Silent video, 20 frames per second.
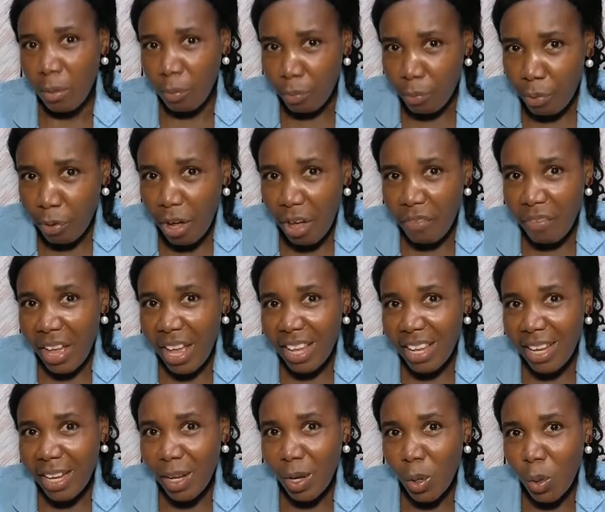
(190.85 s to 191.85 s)

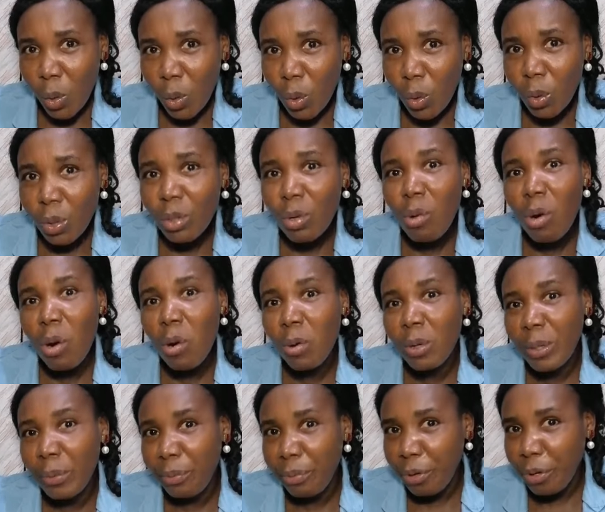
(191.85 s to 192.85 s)
Brother-in-law, what
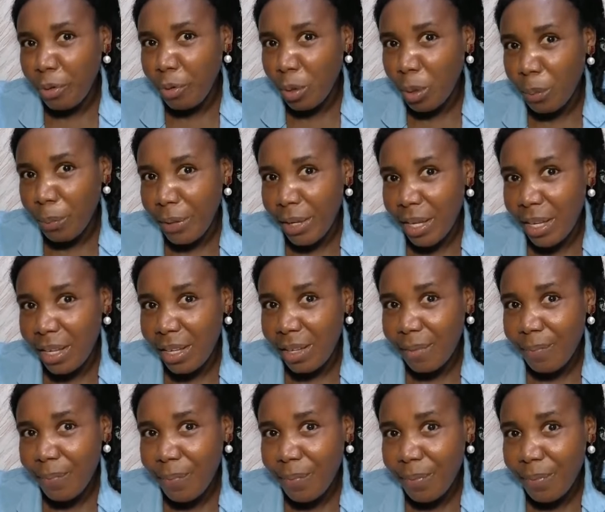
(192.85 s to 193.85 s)
would the plural be?